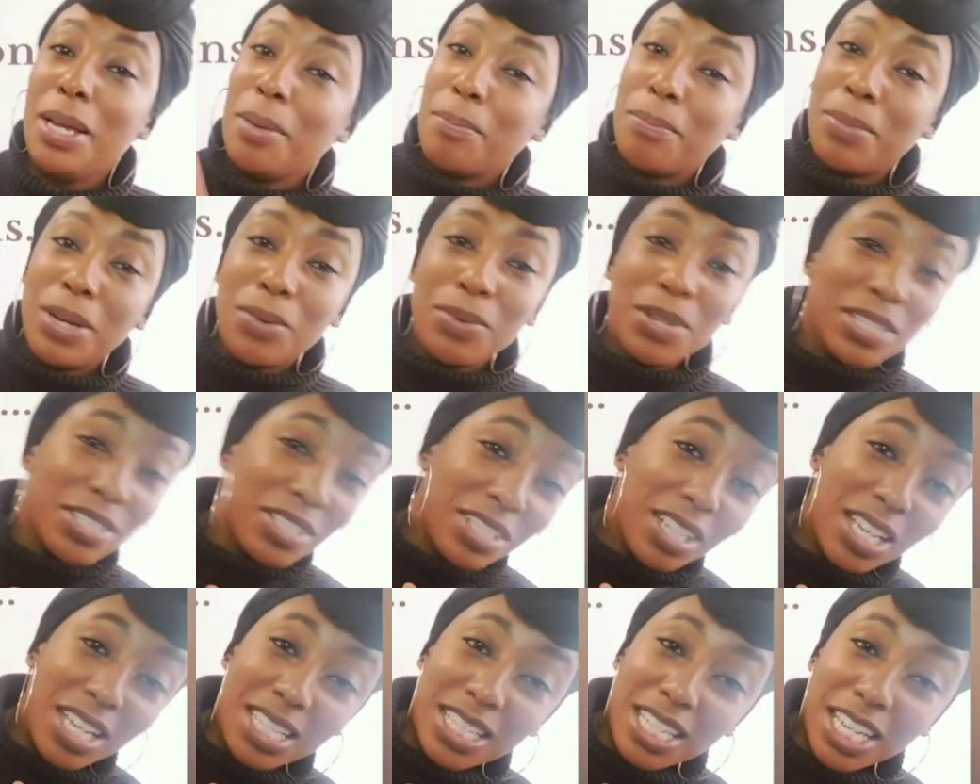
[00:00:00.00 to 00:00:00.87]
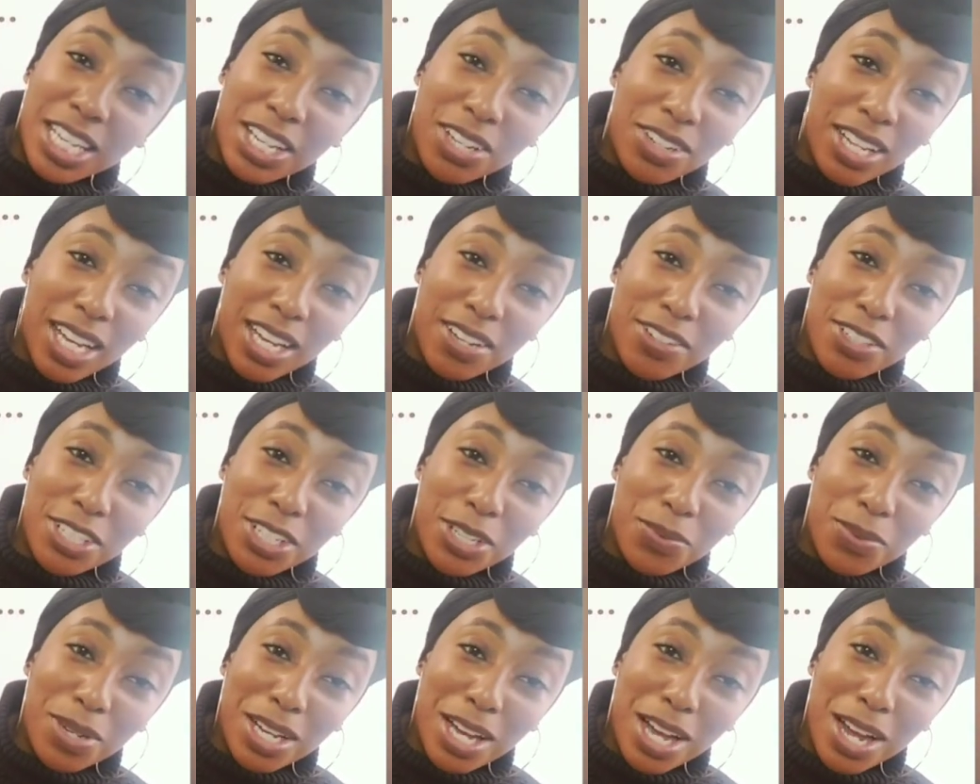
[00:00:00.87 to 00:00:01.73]
But we're just continuing to have
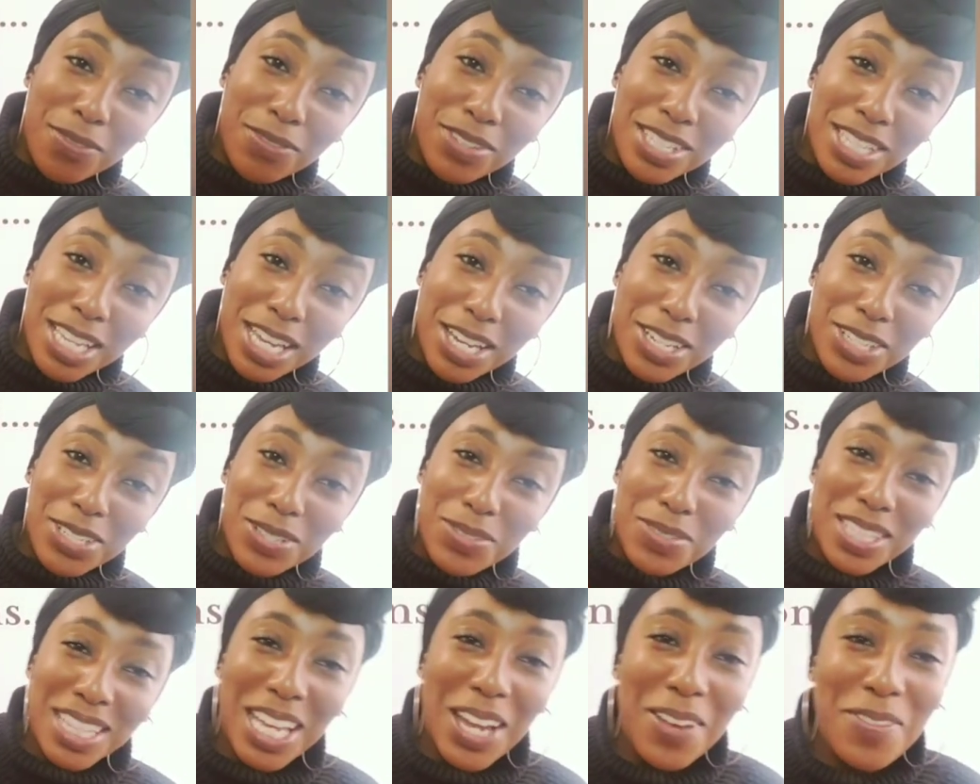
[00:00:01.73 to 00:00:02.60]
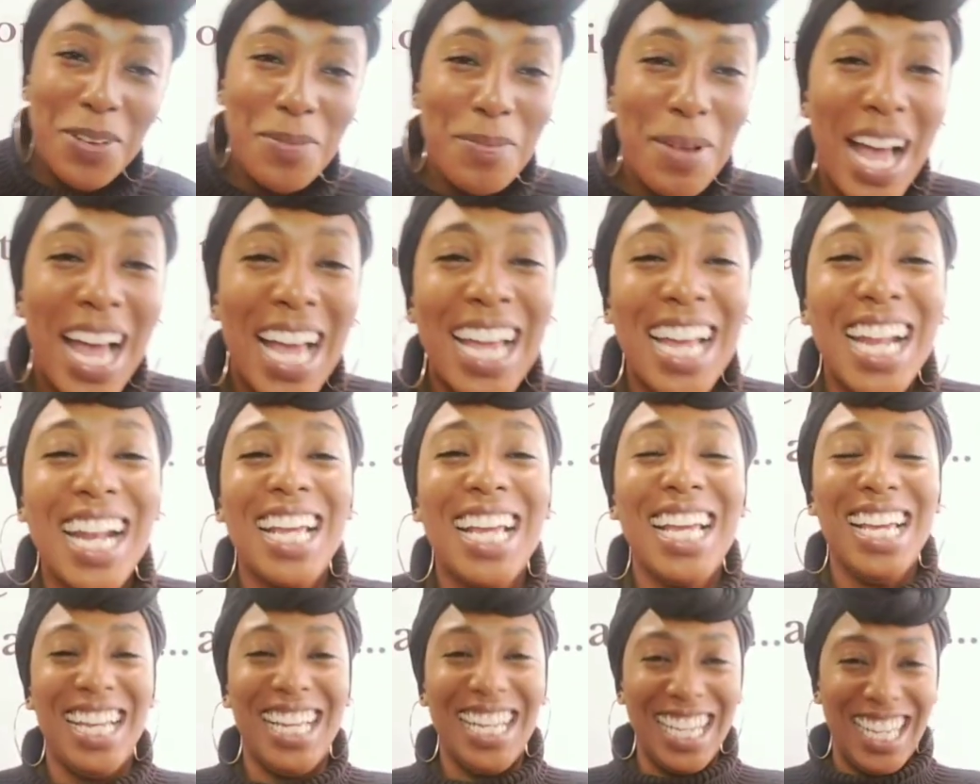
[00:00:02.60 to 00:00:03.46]
genuine conversations with everybody.
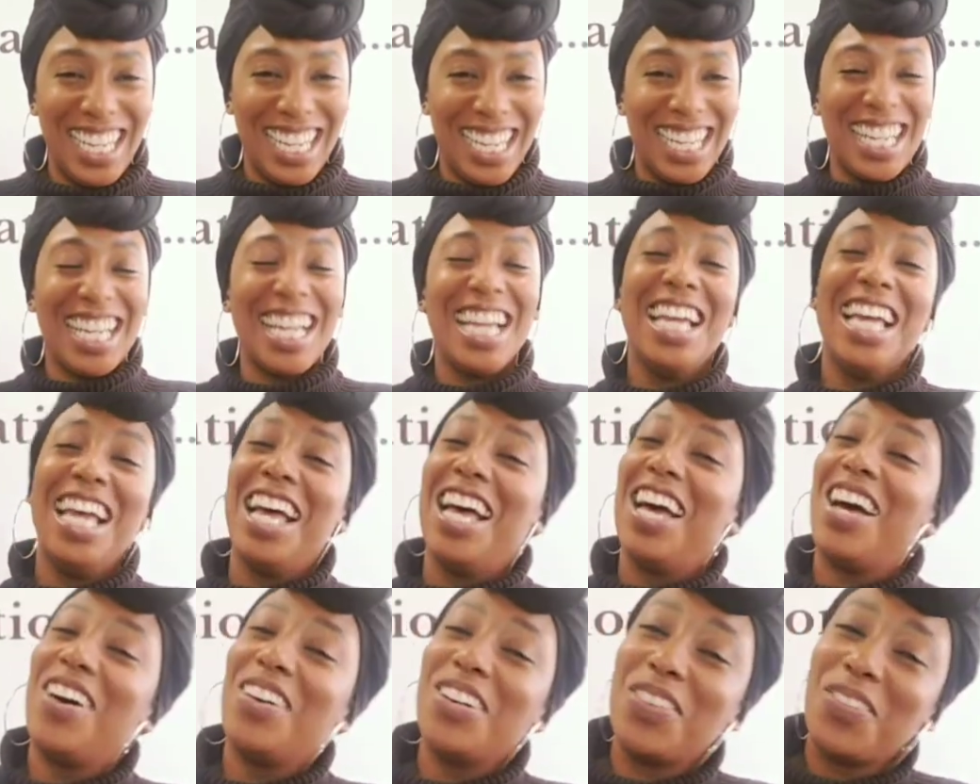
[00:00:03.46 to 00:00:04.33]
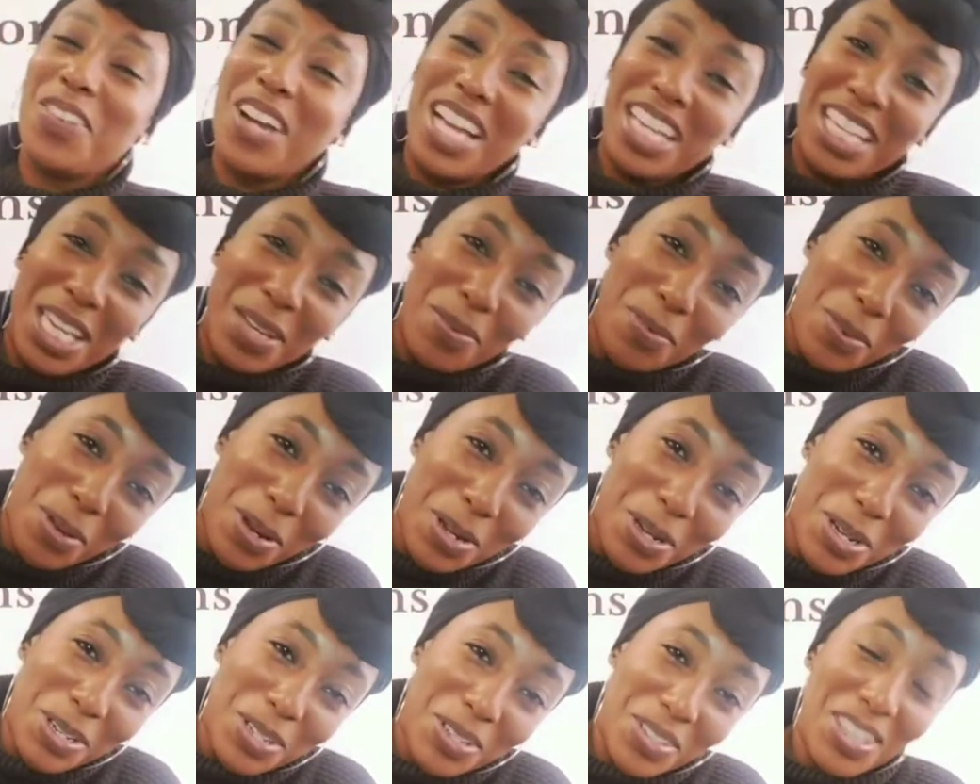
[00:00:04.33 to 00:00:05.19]
I don't know why I keep
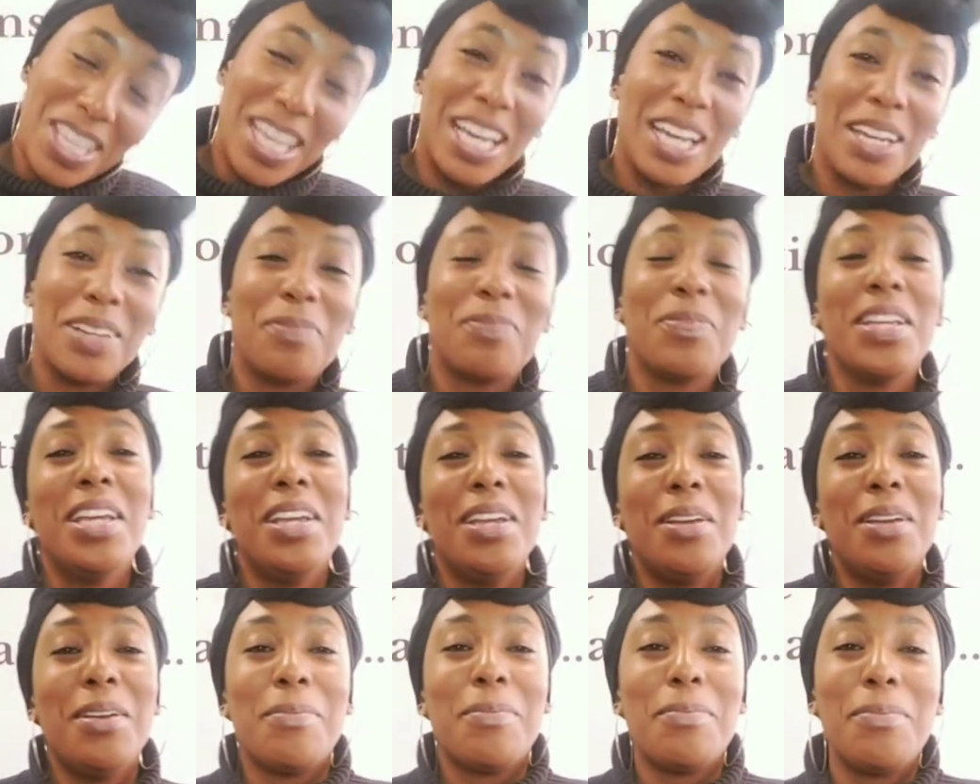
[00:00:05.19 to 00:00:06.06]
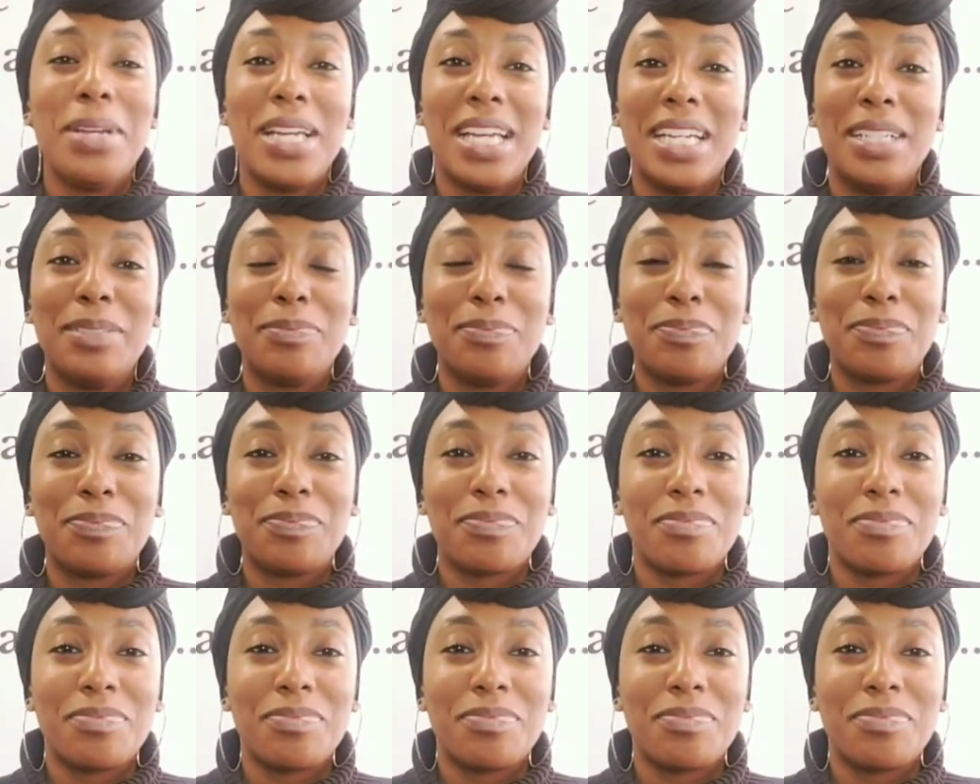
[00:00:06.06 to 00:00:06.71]
wanting to do that, but